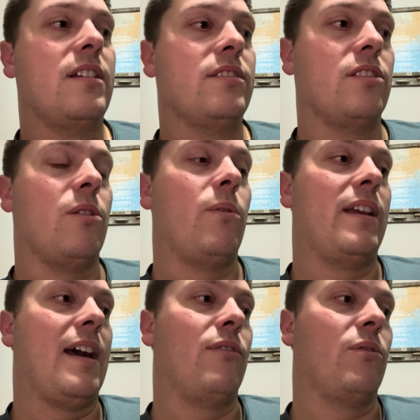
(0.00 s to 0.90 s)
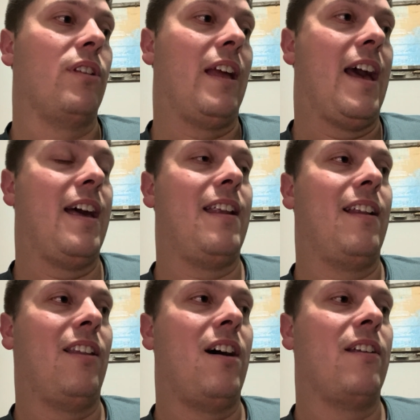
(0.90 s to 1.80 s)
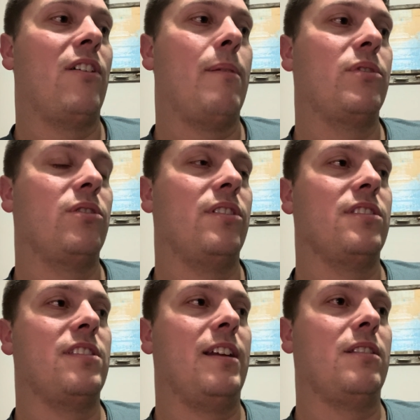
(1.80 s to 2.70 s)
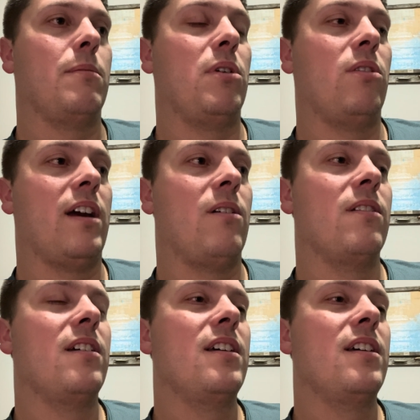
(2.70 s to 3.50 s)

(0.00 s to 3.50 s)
so we haven't really had a lot of opportunities to take the boat out